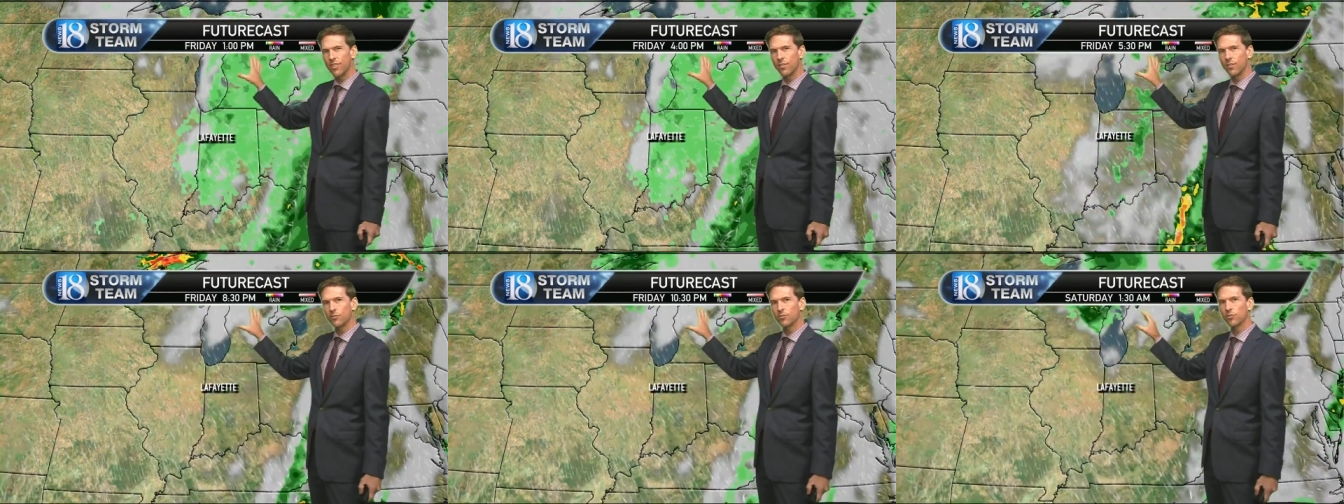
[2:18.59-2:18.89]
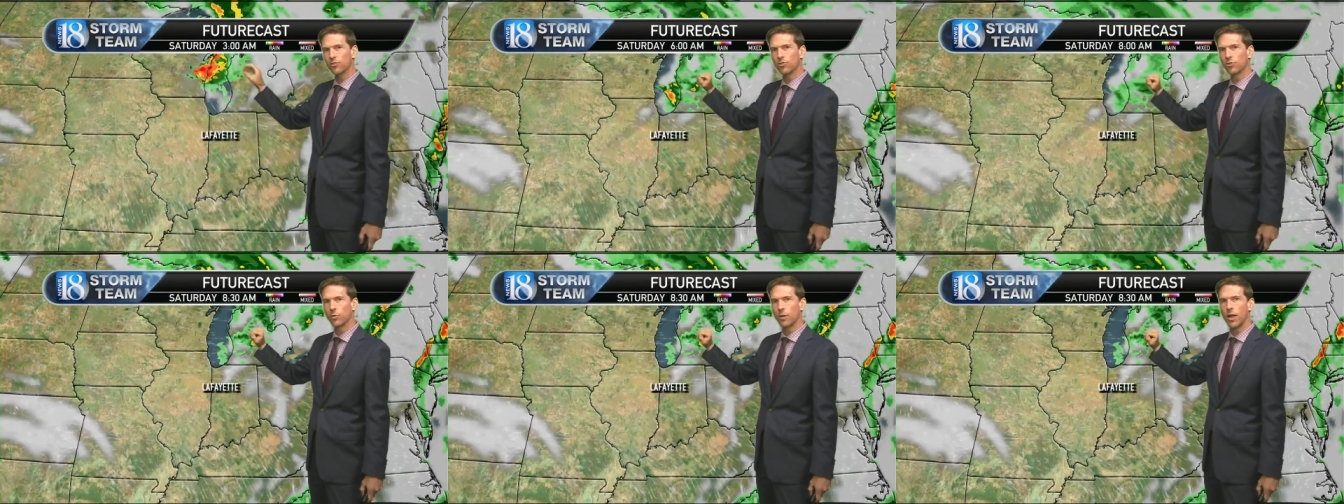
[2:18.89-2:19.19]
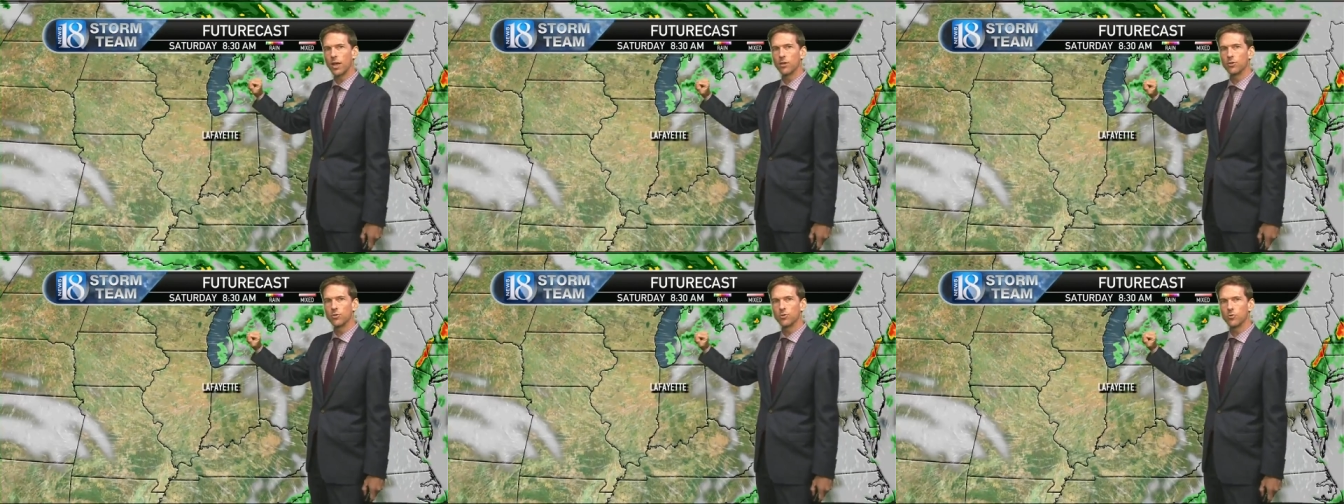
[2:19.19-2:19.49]
This is
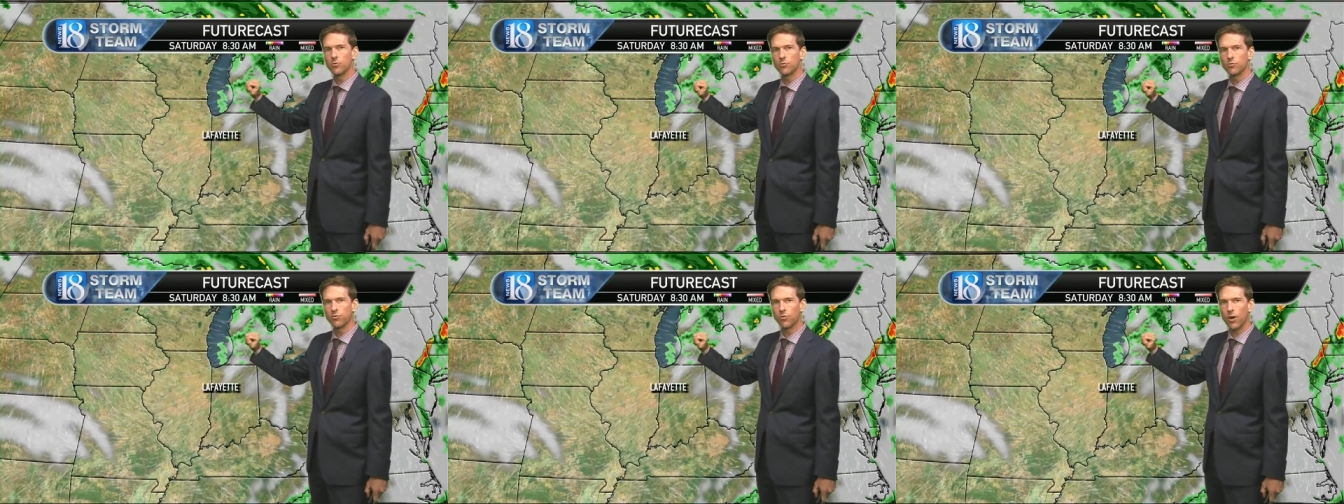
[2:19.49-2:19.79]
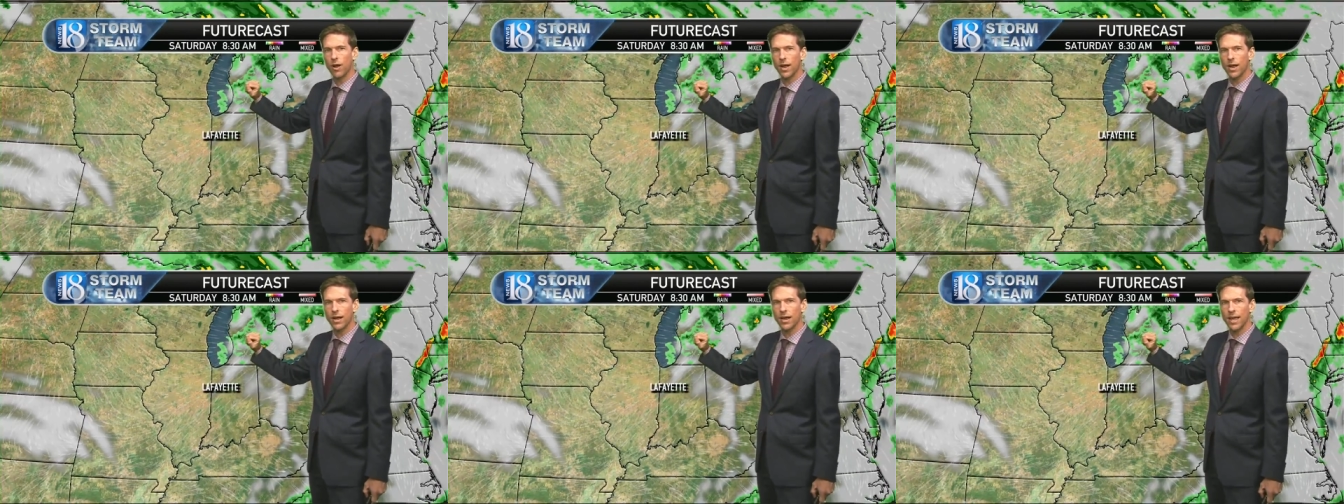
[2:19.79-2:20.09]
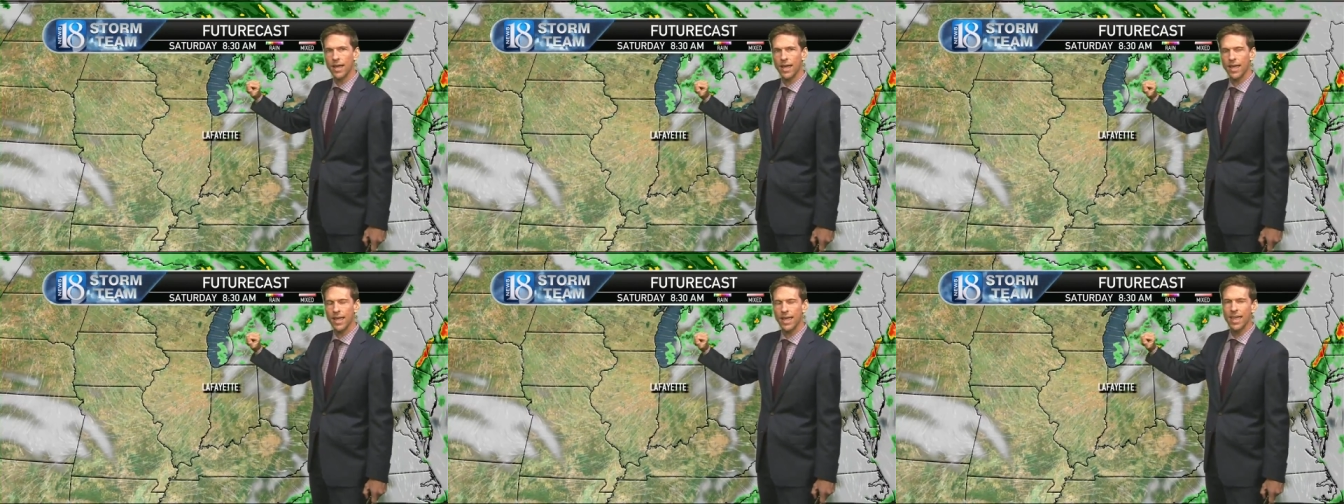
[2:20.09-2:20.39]
around noon
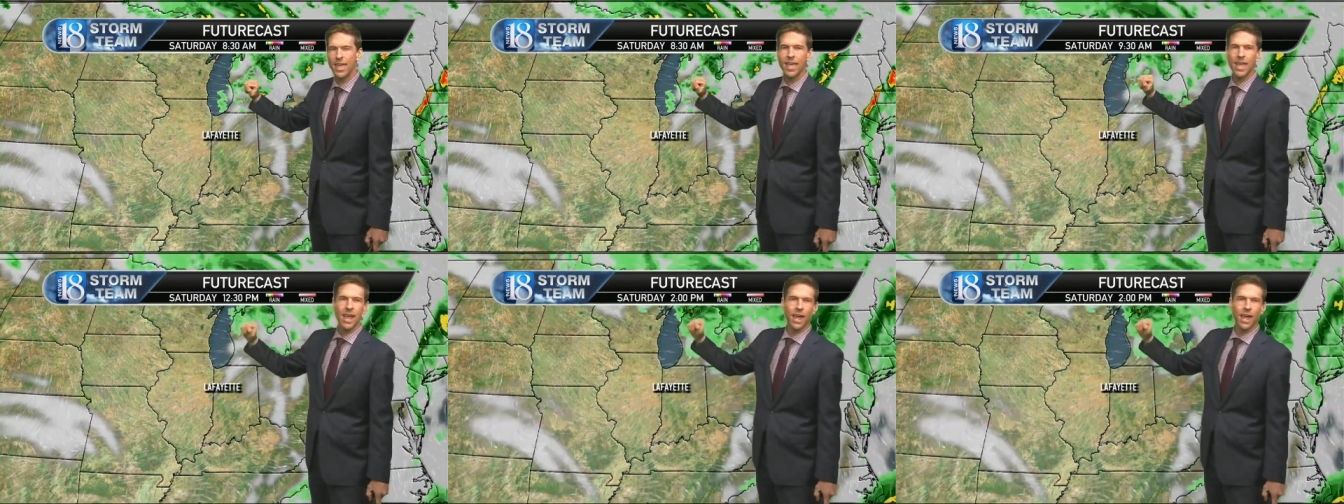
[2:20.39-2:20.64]
Friday.